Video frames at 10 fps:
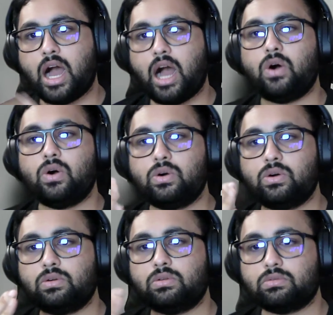
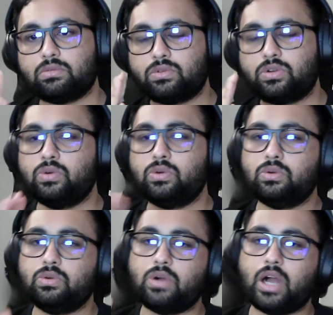how
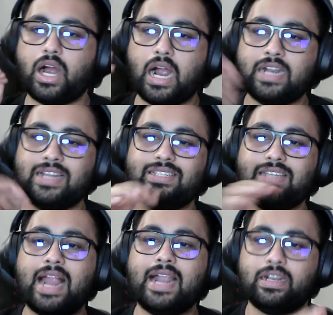to
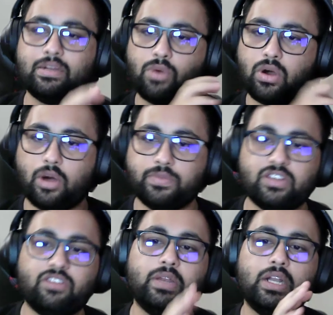understand
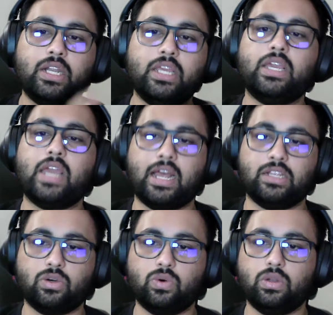observability
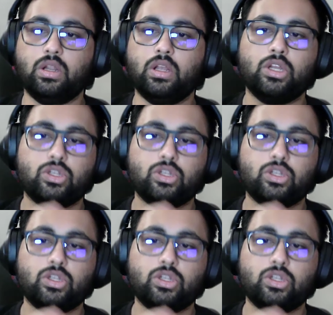as a whole.